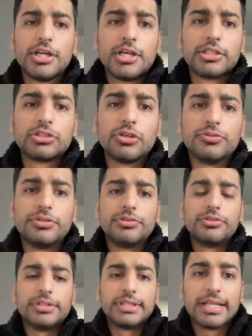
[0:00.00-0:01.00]
So
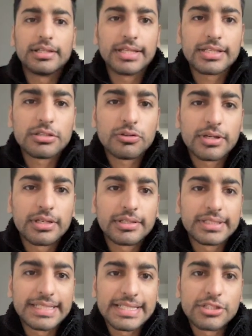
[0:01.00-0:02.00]
let's look
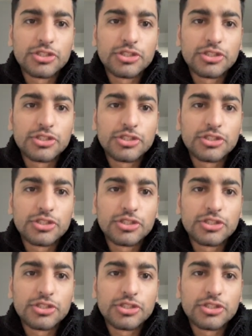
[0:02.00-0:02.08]
at this